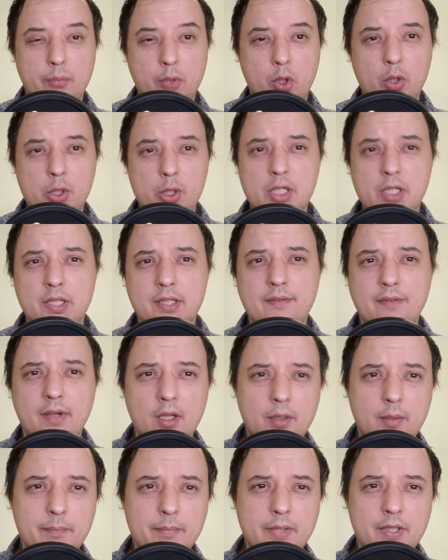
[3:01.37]
project
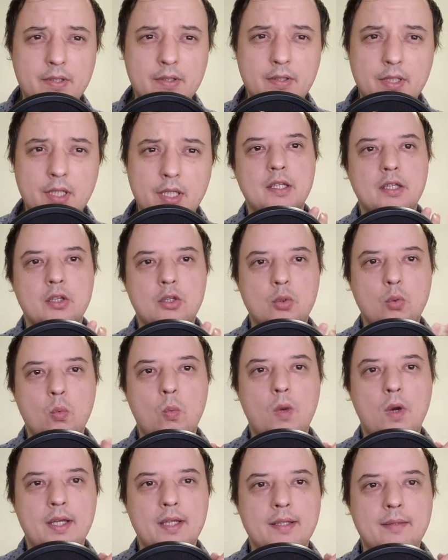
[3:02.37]
development into
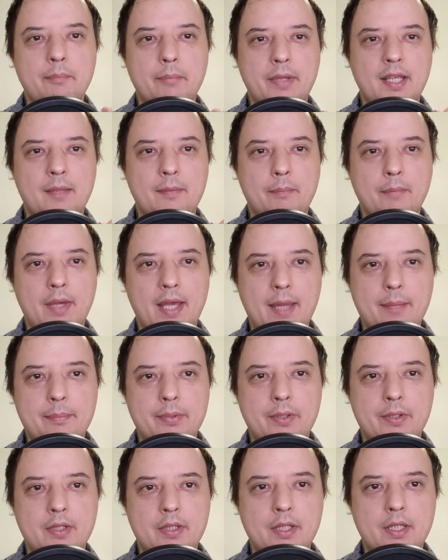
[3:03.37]
one big map.
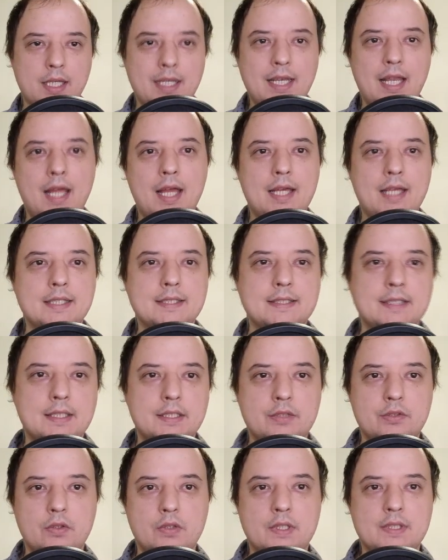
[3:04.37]
It has,
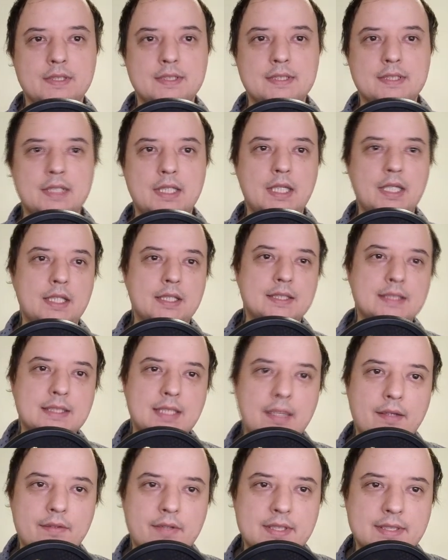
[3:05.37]
as you can see,
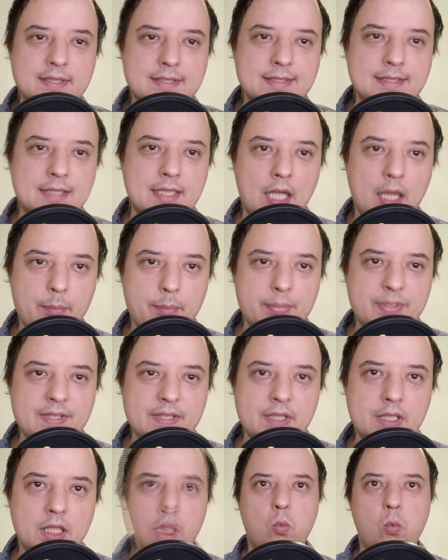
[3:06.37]
7
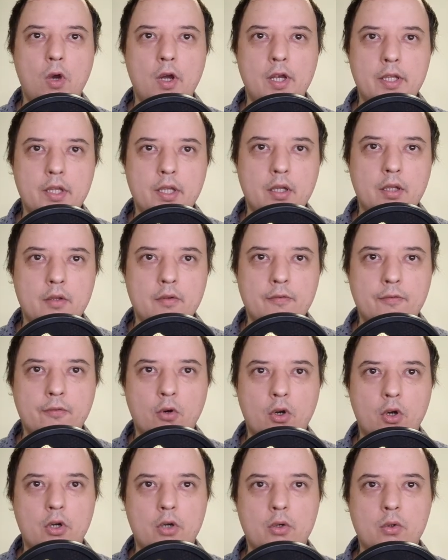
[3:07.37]
steps: what,
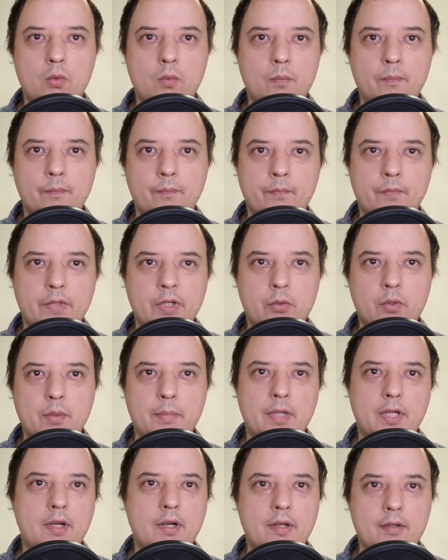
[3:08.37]
for whom,
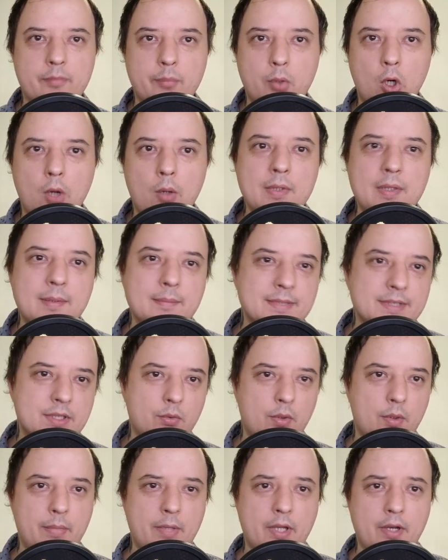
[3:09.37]
repetitive problems,
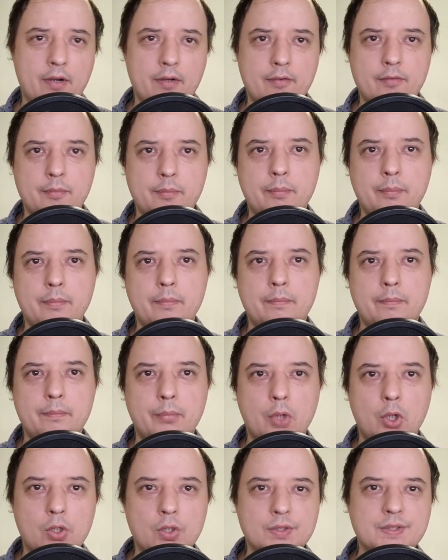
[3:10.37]
repetitive
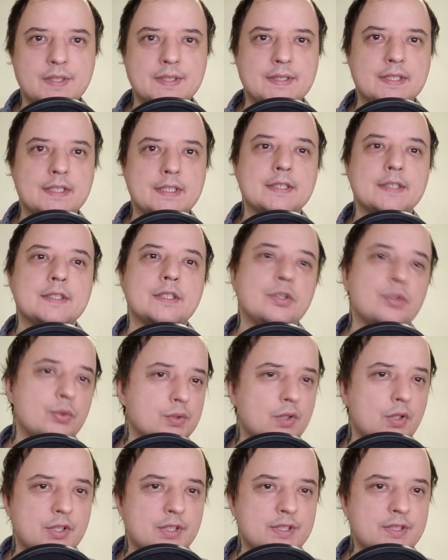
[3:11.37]
processes,
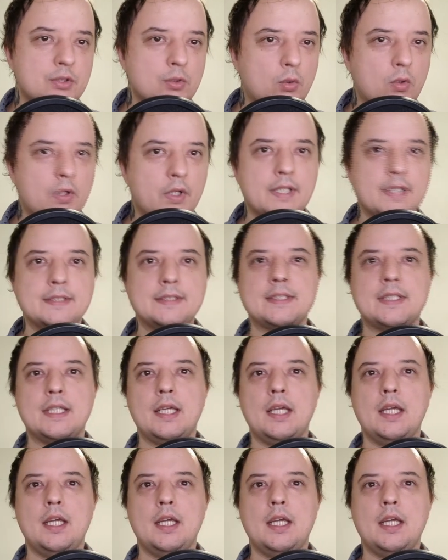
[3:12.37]
user stories,